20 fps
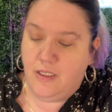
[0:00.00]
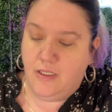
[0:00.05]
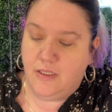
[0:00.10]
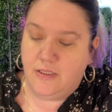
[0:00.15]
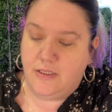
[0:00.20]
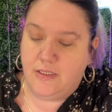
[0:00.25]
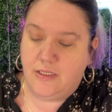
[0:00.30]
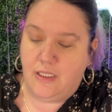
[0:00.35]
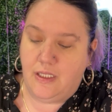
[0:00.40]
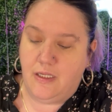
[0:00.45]

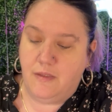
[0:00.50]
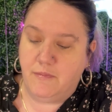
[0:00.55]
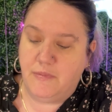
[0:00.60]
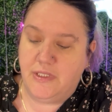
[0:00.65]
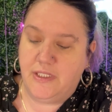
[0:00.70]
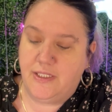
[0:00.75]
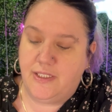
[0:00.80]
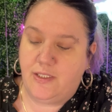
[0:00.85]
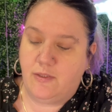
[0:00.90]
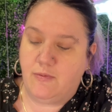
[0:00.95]
So I'm going
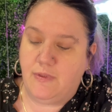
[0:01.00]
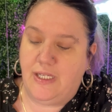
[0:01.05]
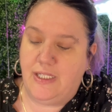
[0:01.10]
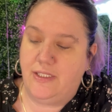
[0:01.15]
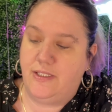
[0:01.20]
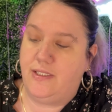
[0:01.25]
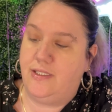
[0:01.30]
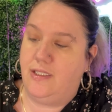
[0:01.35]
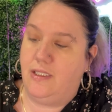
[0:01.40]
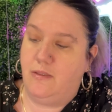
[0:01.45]
to
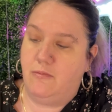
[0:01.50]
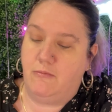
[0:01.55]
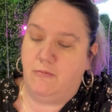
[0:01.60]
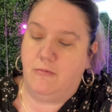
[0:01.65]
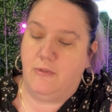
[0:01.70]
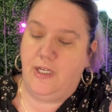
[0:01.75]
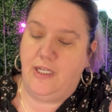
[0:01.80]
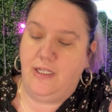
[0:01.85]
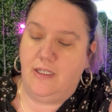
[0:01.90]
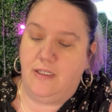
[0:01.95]
swatch them
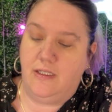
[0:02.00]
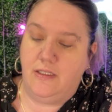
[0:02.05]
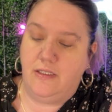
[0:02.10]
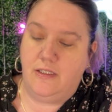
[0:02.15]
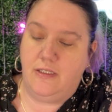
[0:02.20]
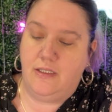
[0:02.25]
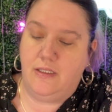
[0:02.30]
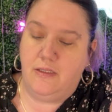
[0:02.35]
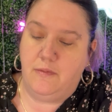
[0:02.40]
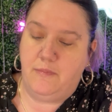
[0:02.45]
right
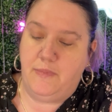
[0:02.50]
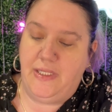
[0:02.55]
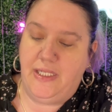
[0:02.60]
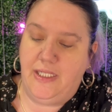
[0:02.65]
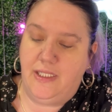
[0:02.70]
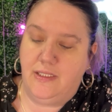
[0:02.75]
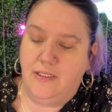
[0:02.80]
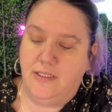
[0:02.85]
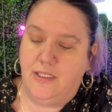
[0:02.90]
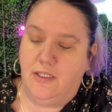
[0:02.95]
under the
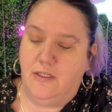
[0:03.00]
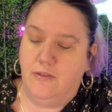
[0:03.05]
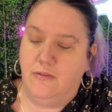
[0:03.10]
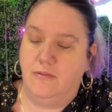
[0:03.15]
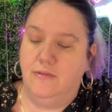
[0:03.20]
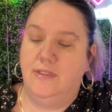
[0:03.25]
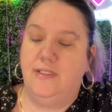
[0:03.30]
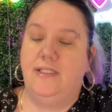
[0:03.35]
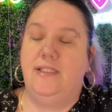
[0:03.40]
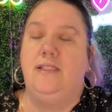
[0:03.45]
pink
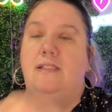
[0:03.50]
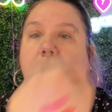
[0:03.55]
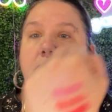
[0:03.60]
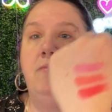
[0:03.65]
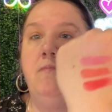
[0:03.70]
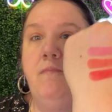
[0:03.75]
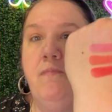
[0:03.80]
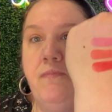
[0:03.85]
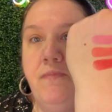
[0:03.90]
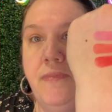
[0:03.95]
tones.
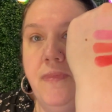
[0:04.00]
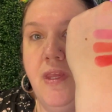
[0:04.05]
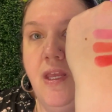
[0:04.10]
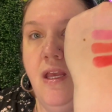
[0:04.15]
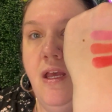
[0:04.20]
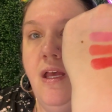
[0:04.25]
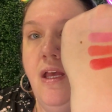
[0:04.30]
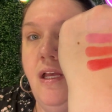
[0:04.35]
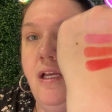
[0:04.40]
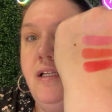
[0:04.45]

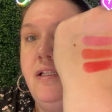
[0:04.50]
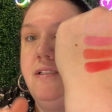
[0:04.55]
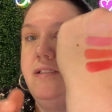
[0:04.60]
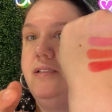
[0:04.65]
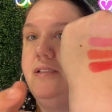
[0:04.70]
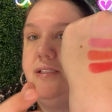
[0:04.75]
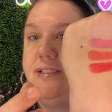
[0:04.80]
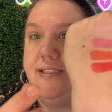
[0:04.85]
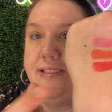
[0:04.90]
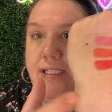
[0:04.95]

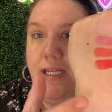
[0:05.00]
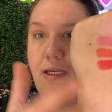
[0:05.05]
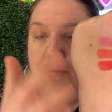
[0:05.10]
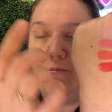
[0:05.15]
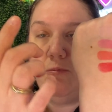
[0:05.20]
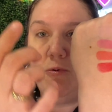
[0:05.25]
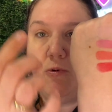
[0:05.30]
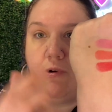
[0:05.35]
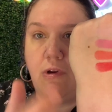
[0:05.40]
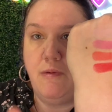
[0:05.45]
Same
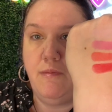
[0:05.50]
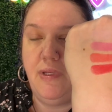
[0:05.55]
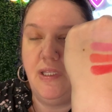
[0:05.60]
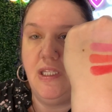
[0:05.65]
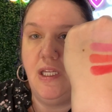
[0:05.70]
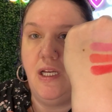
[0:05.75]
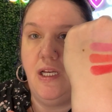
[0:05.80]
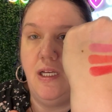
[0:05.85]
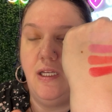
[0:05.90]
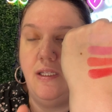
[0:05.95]

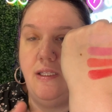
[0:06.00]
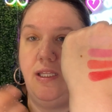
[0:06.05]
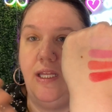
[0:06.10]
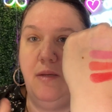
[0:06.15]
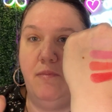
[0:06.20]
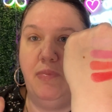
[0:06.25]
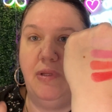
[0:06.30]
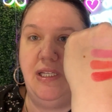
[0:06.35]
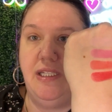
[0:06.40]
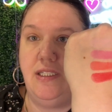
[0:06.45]
formula. They
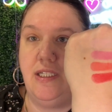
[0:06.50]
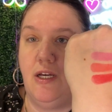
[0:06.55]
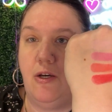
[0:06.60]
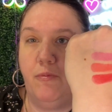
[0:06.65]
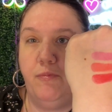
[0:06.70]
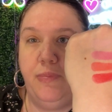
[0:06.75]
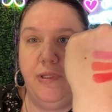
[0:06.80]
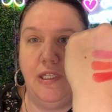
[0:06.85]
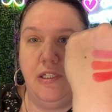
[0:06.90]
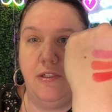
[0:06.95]
blend
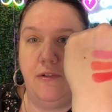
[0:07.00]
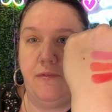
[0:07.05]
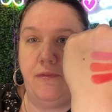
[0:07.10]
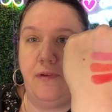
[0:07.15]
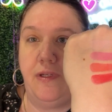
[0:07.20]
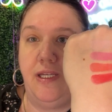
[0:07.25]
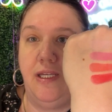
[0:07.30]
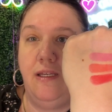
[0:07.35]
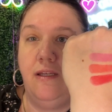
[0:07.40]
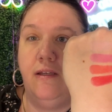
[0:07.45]
out
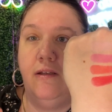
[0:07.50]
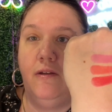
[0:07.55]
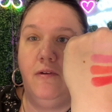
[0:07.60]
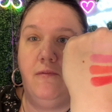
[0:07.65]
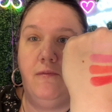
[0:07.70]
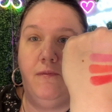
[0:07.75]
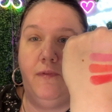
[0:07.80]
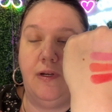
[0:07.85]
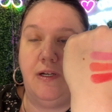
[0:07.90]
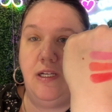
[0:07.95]
beautifully.
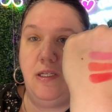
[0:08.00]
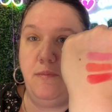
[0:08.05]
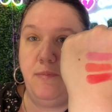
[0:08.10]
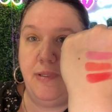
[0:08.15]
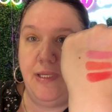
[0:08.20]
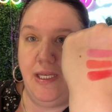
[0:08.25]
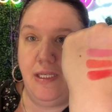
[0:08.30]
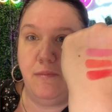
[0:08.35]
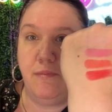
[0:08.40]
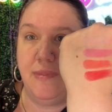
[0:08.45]
Very
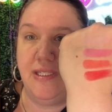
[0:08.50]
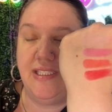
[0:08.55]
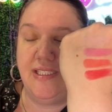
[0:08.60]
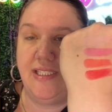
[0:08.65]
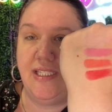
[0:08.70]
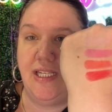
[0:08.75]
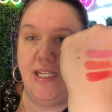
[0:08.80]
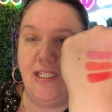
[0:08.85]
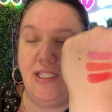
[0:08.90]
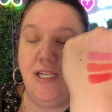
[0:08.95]

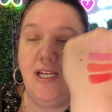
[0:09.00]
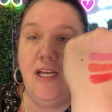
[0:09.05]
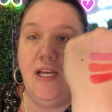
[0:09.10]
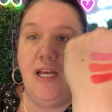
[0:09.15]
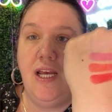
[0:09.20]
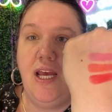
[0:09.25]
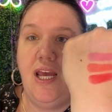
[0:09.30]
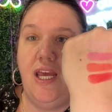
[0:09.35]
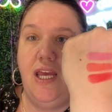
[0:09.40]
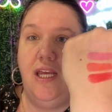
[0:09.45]
pigmented.
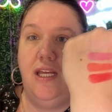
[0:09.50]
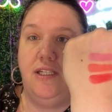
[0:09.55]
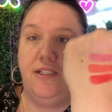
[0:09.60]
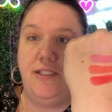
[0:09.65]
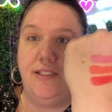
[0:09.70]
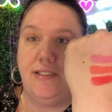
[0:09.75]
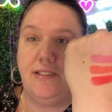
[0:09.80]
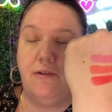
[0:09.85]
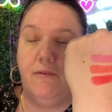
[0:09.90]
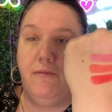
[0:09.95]
It's
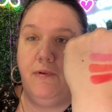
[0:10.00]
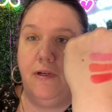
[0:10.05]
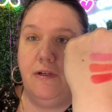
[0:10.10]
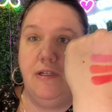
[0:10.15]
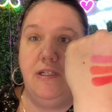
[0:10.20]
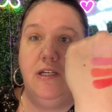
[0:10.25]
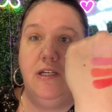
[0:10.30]
just a very